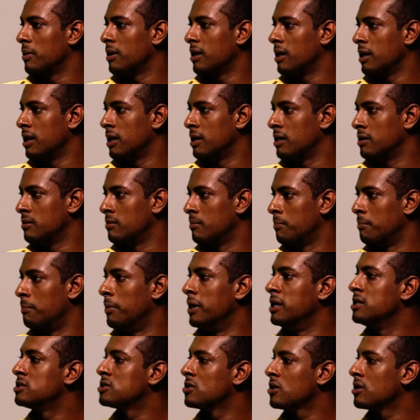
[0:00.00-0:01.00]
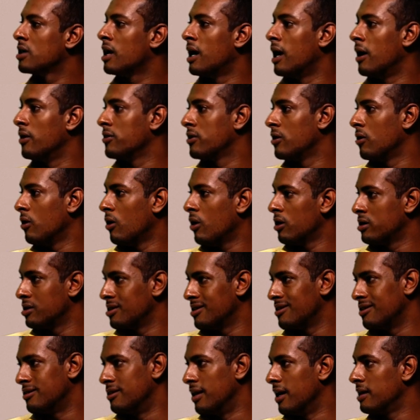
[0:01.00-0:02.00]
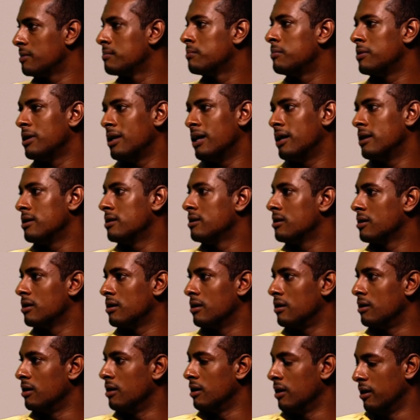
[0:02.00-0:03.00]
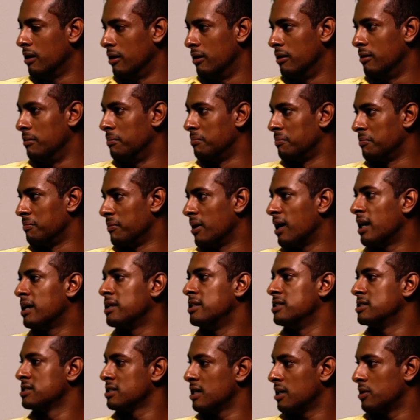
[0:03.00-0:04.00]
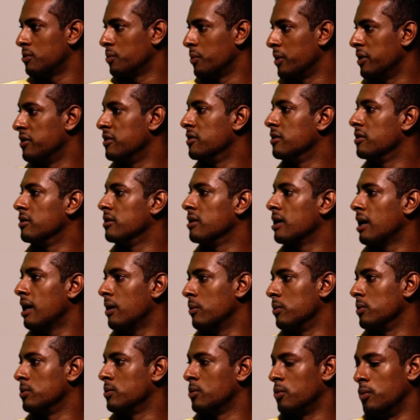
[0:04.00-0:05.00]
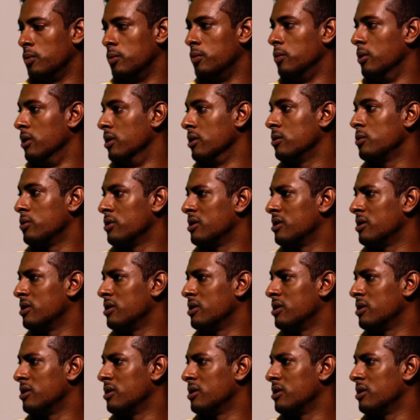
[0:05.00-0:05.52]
and based on how they honor that plan, I decide whether I would work